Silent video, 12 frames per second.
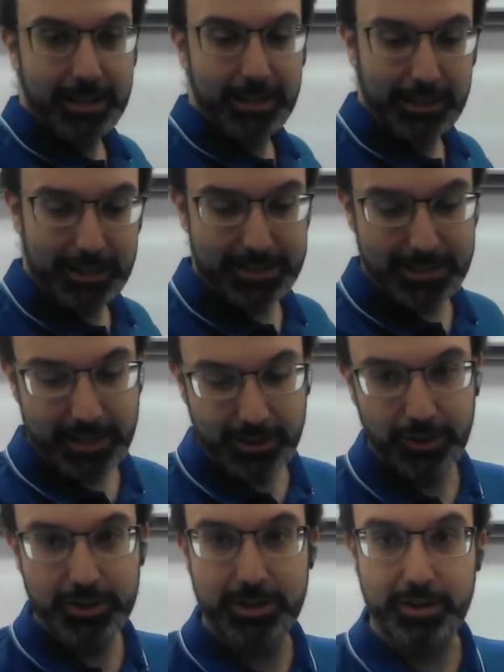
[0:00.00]
Let's take a
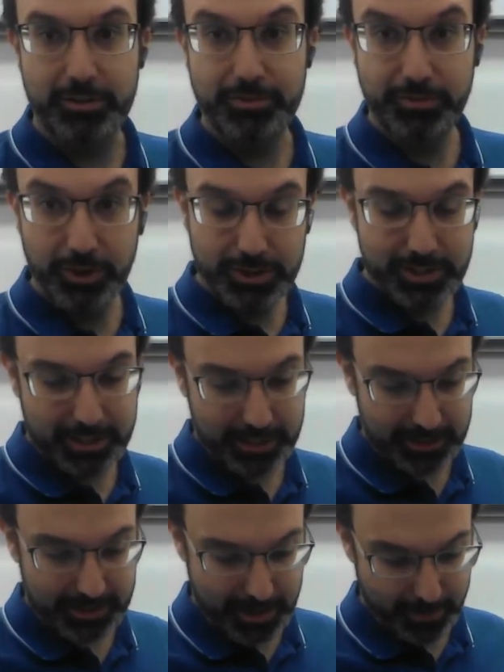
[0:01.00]
look at our first
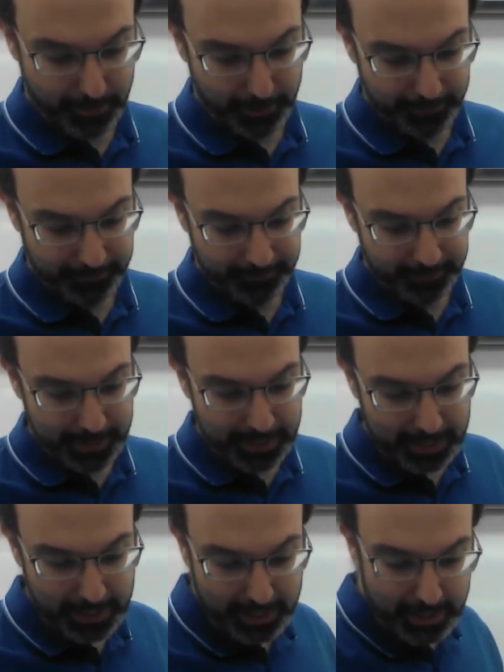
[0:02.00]
example.
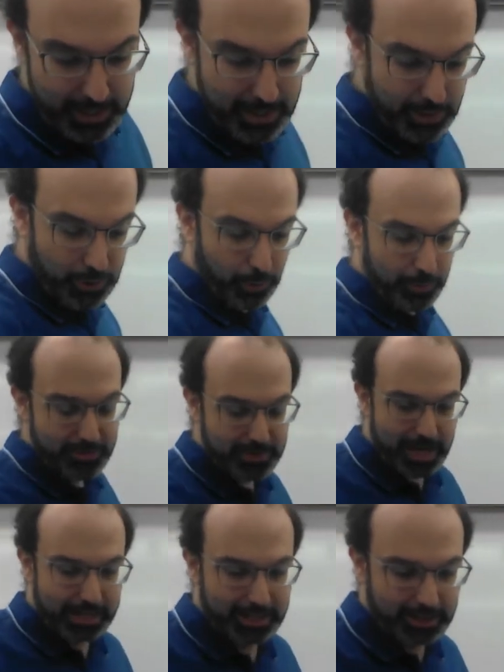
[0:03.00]
The one we've
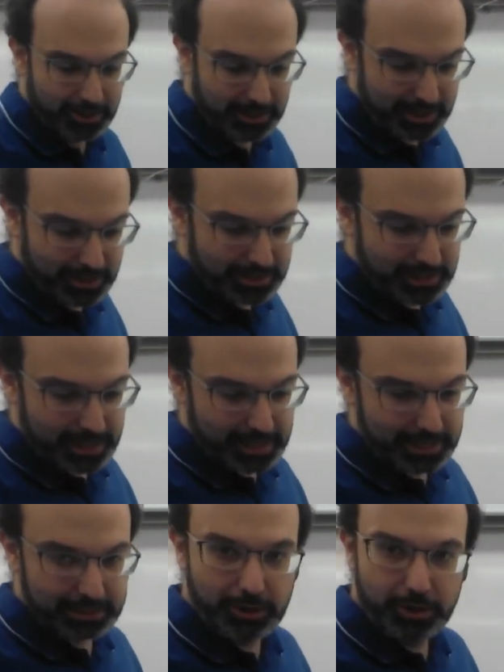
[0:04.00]
got here is
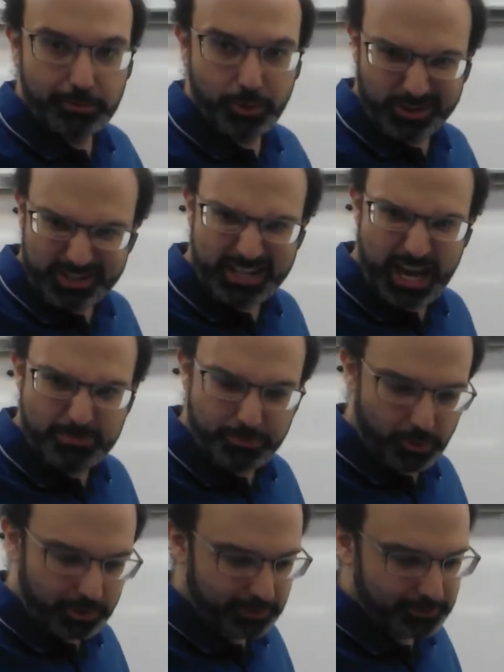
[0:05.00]
a longboarder, a
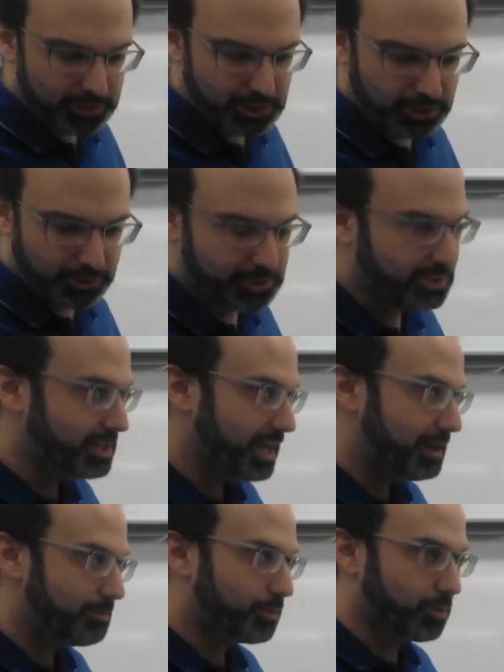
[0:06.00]
skateboarder. So the
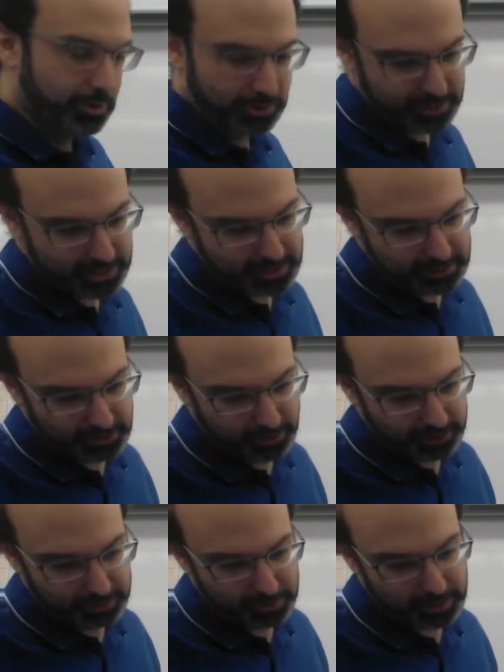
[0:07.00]
skateboarder is
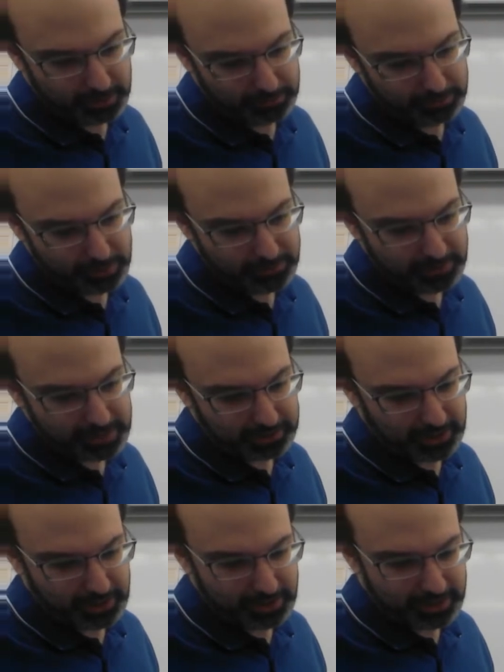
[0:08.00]
going to be moving
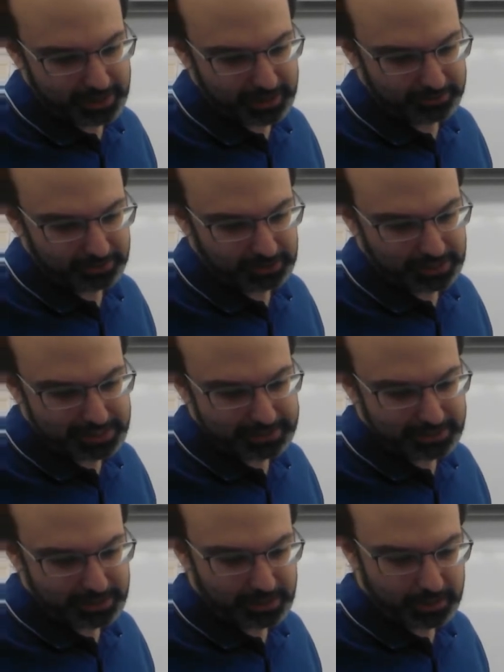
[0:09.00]
along at a
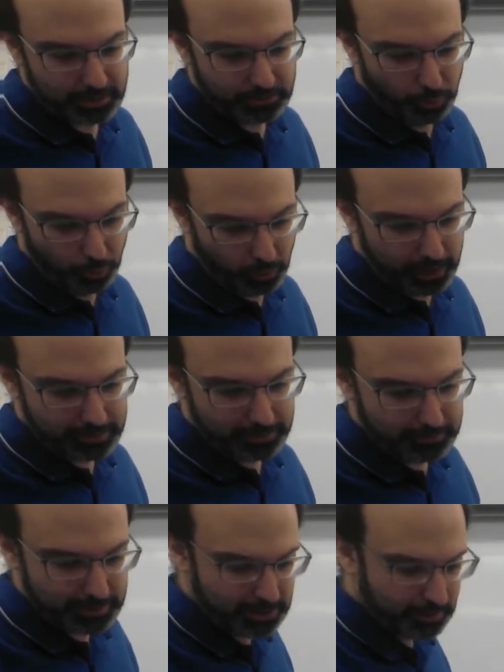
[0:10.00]
velocity of
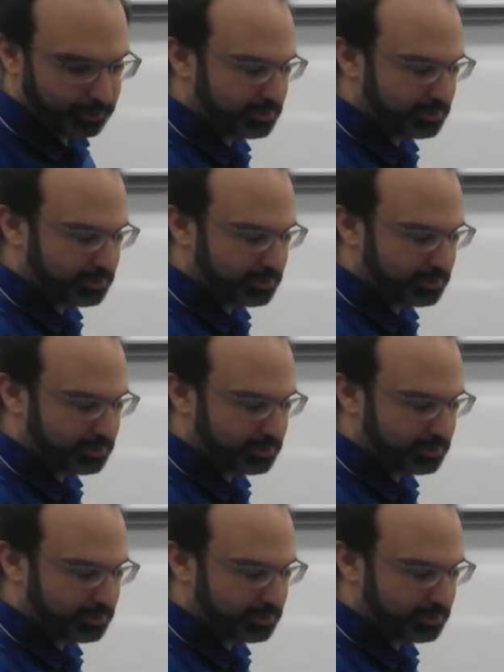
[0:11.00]
1 meter per